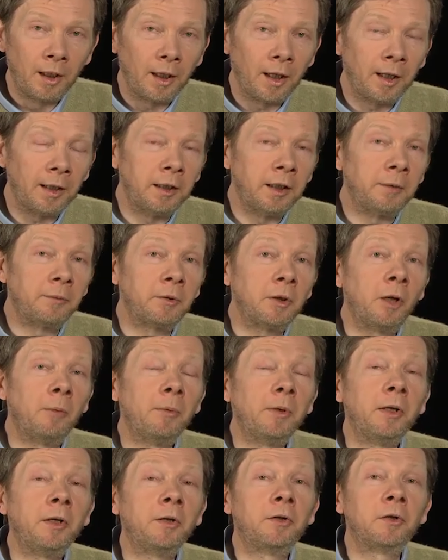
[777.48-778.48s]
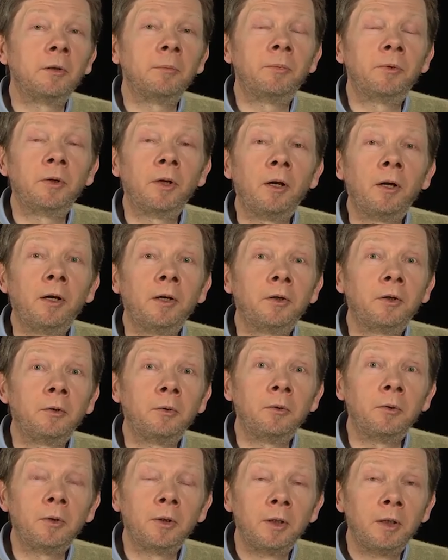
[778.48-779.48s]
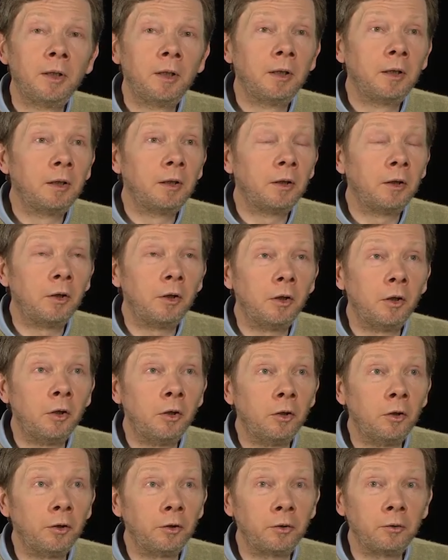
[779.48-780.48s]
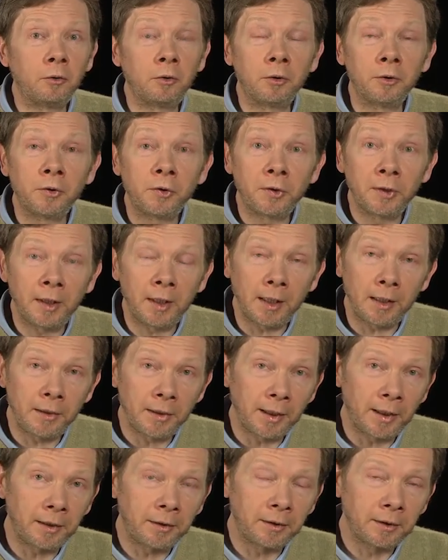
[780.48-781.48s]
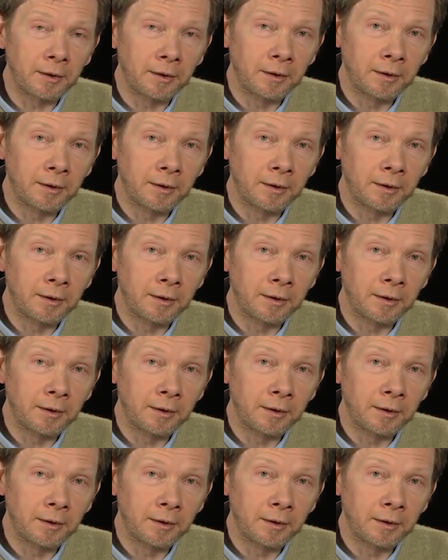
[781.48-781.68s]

And it's it's absurd to not to consider that.